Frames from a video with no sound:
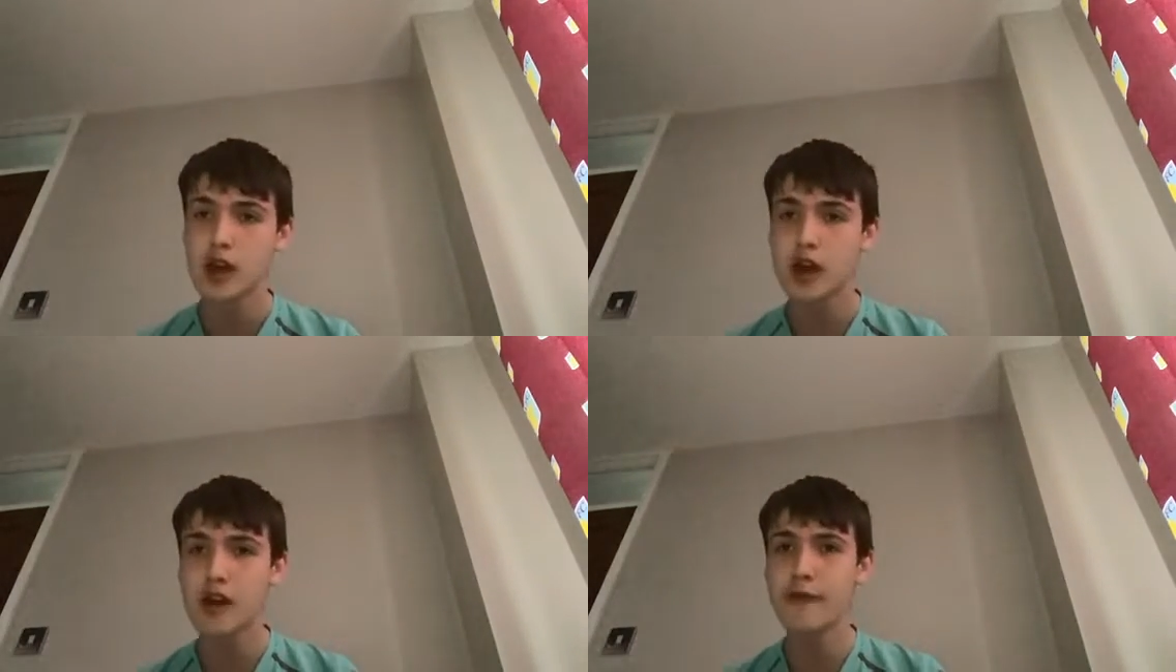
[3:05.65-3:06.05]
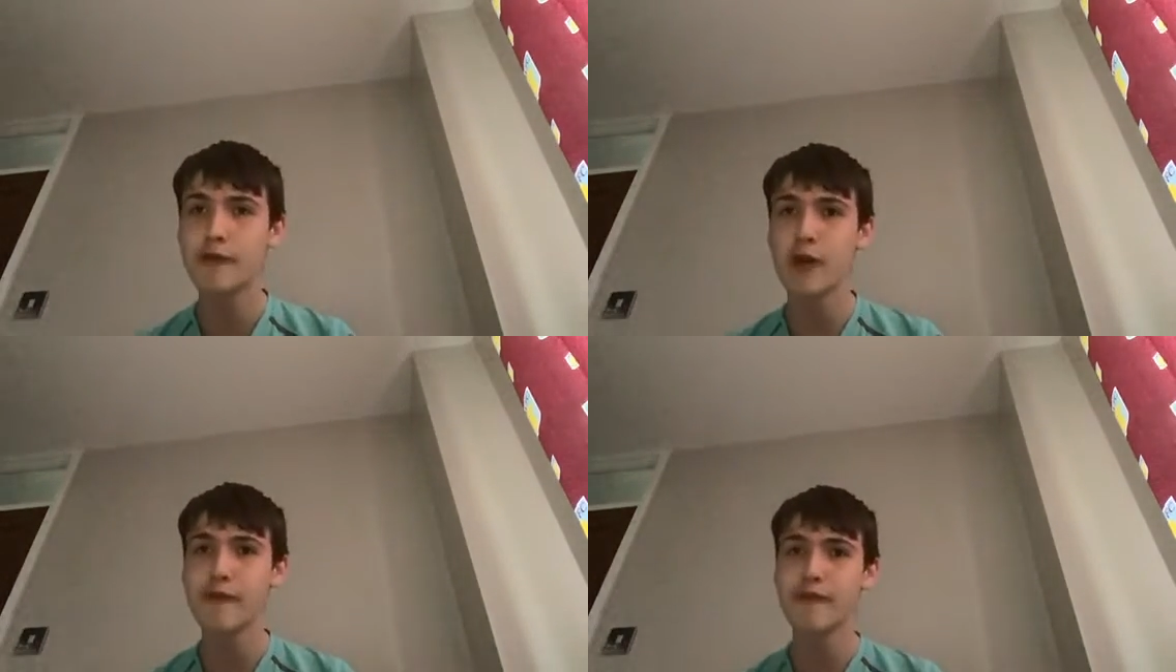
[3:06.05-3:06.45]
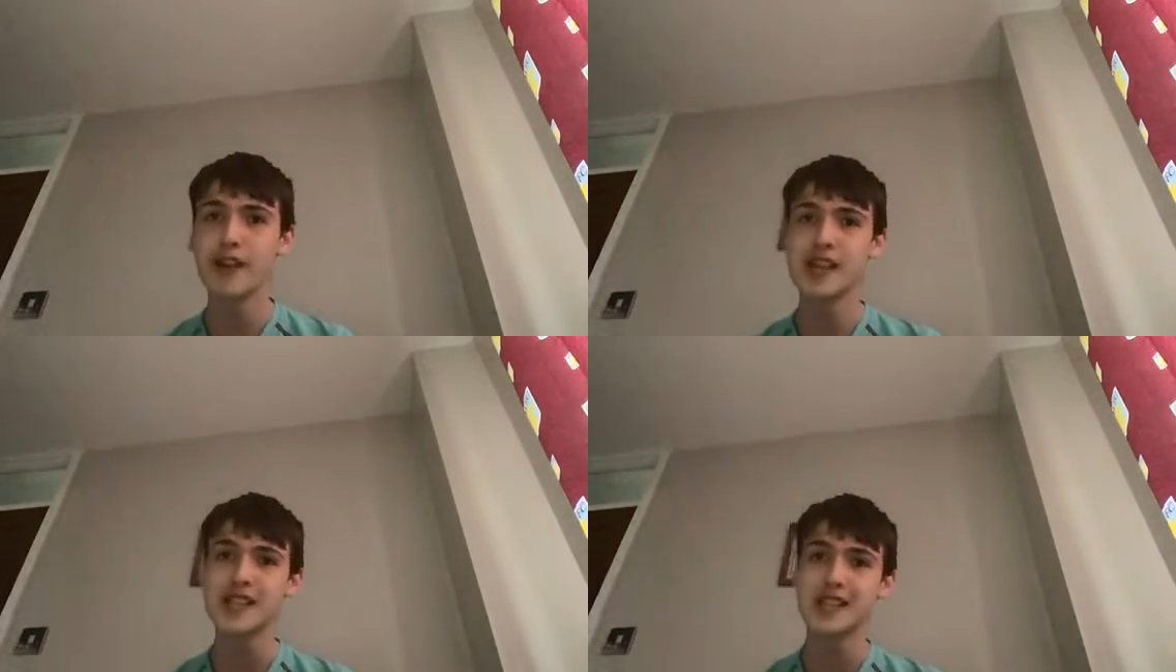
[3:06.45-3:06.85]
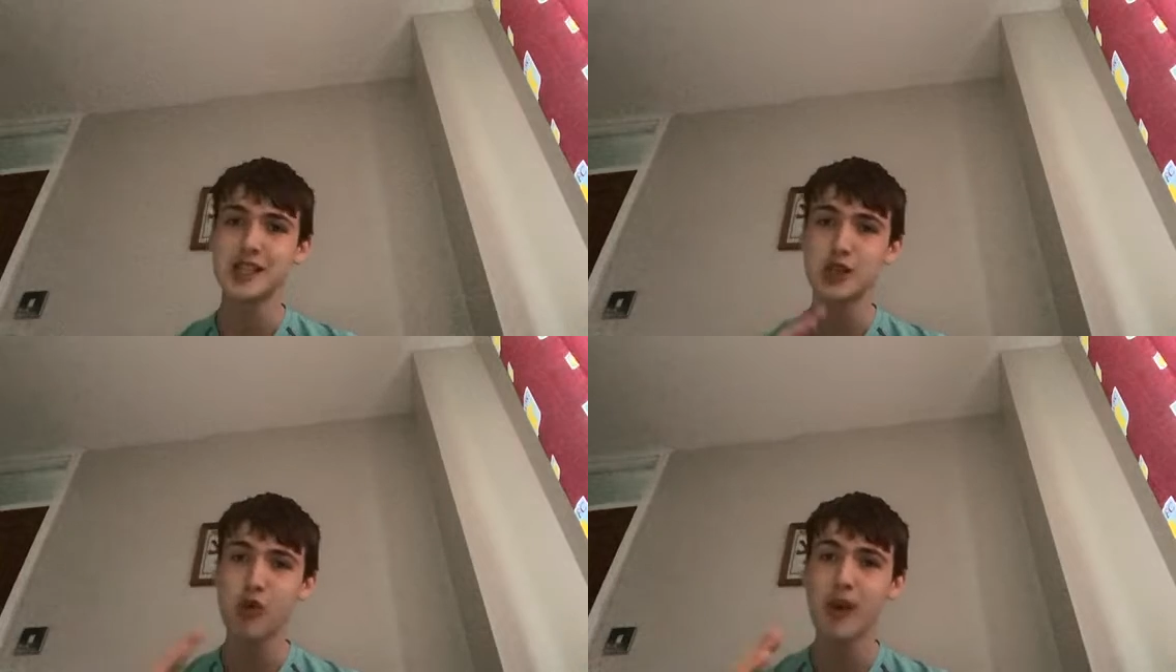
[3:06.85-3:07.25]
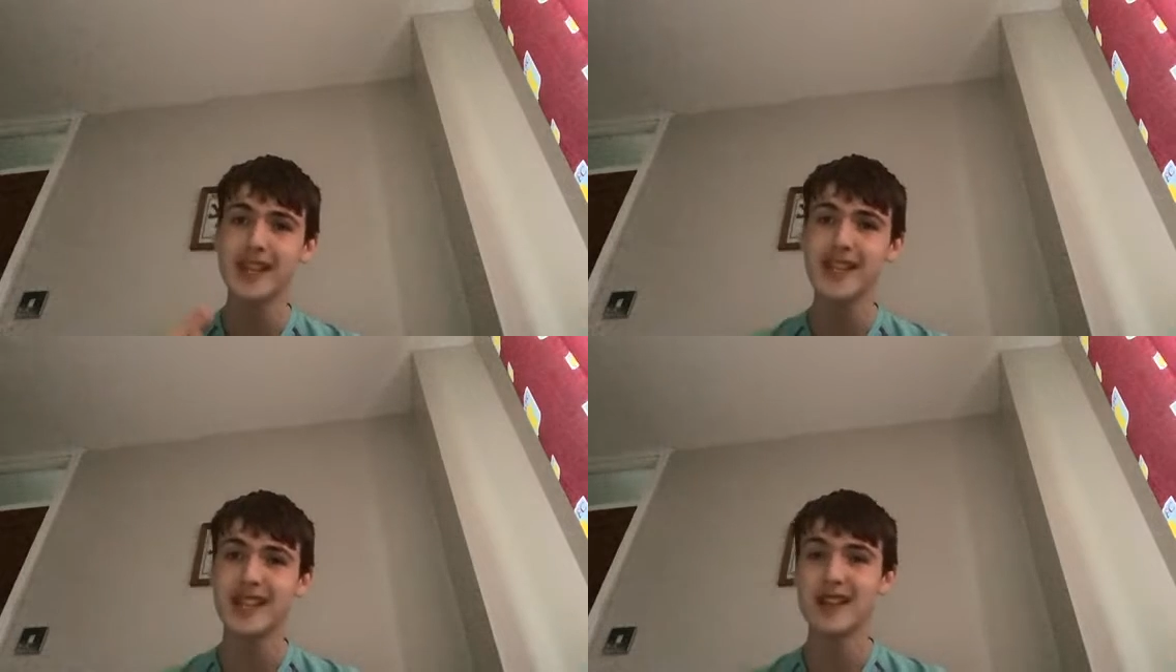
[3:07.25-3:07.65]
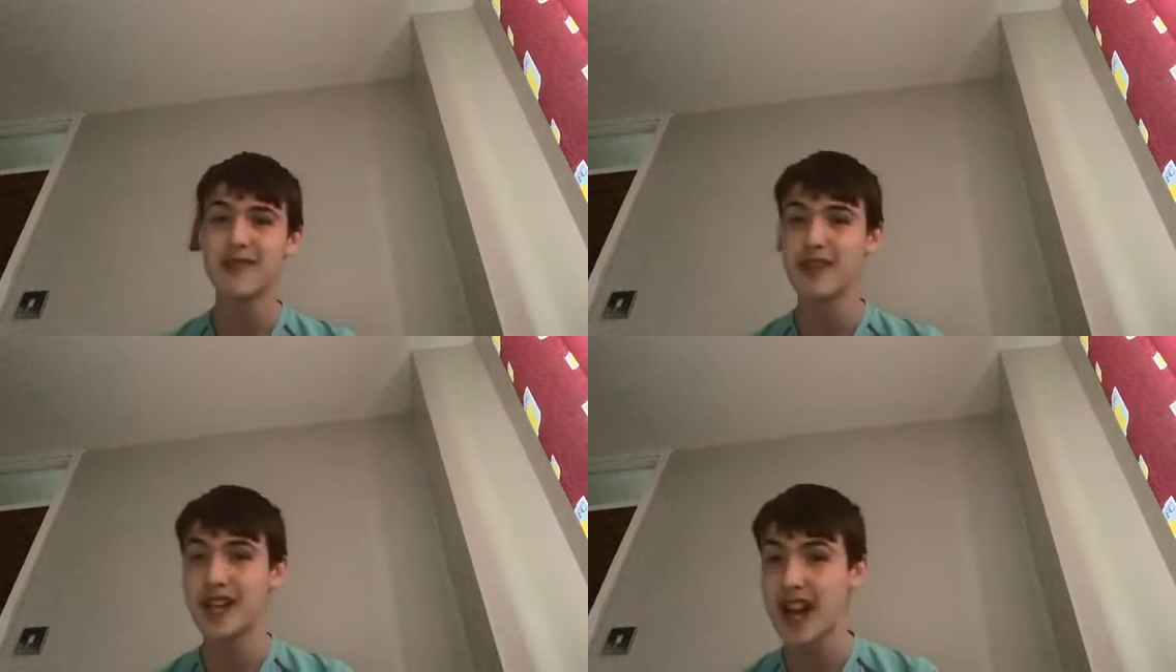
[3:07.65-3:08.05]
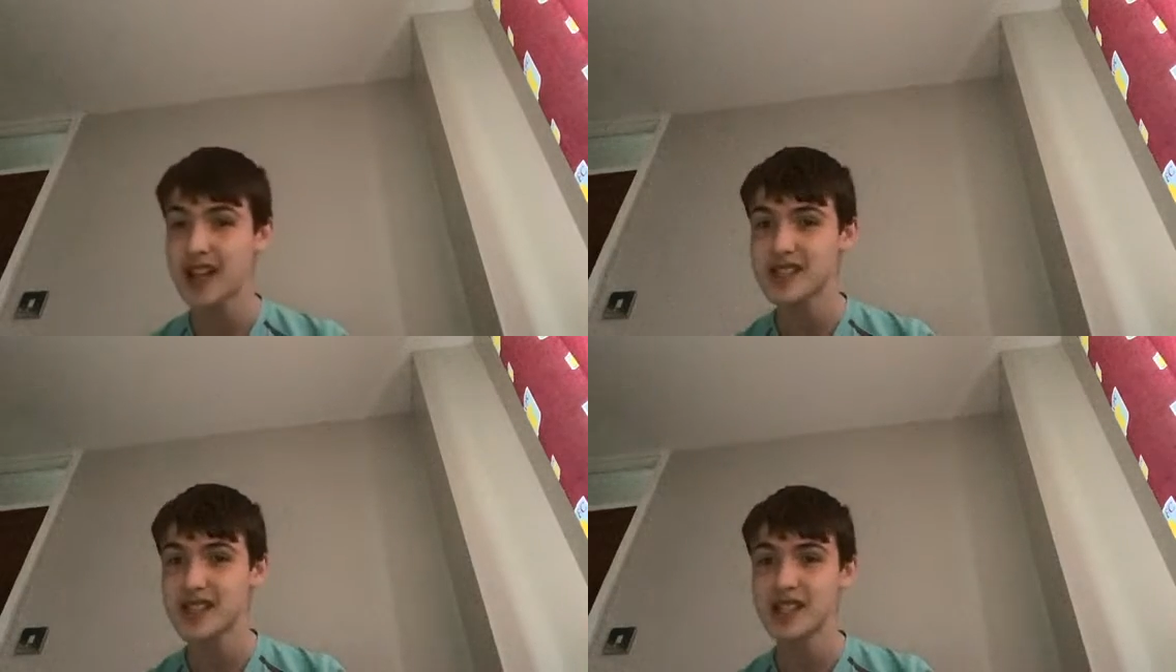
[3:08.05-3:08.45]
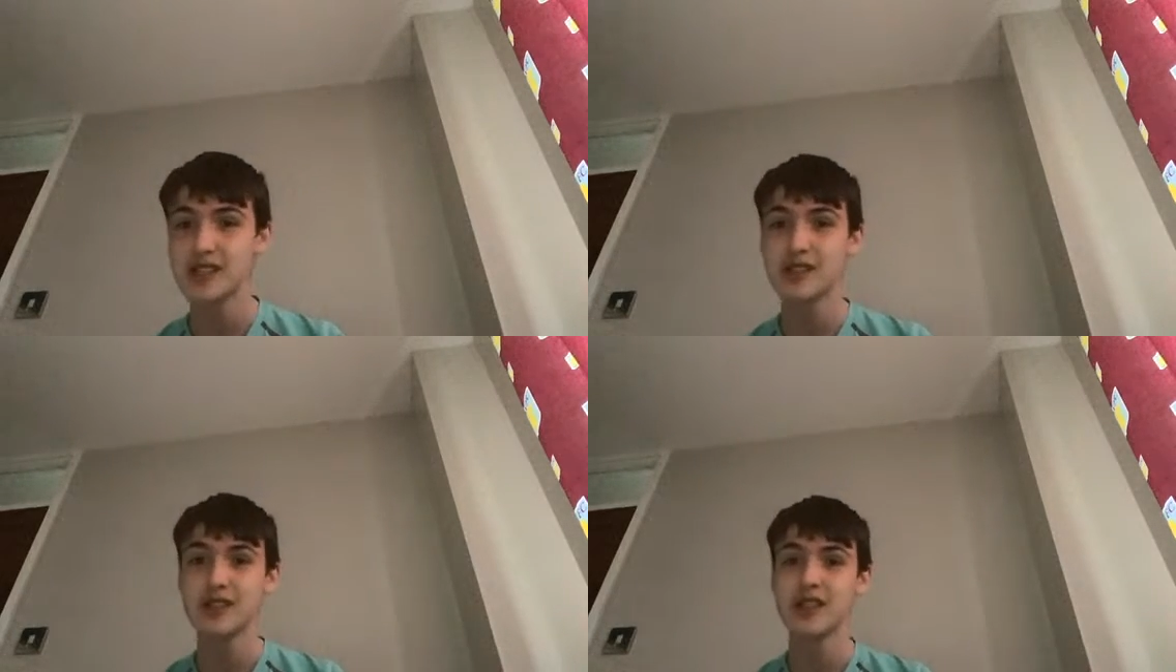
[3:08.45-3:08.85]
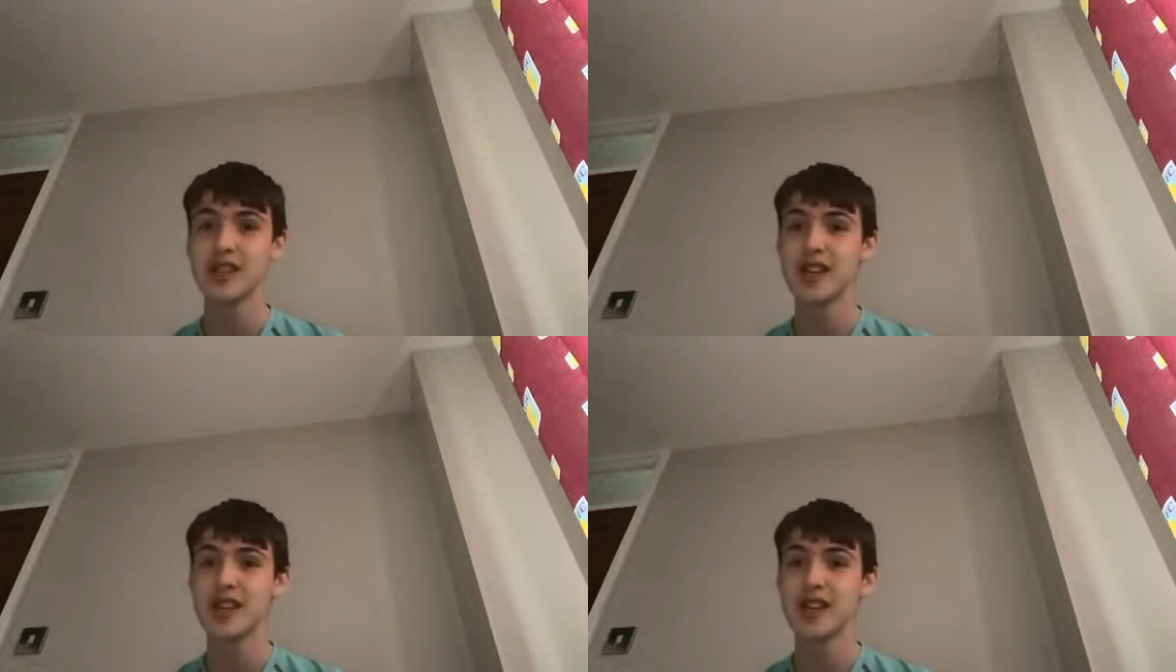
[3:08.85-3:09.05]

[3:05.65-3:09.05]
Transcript: from finishing 20th last season,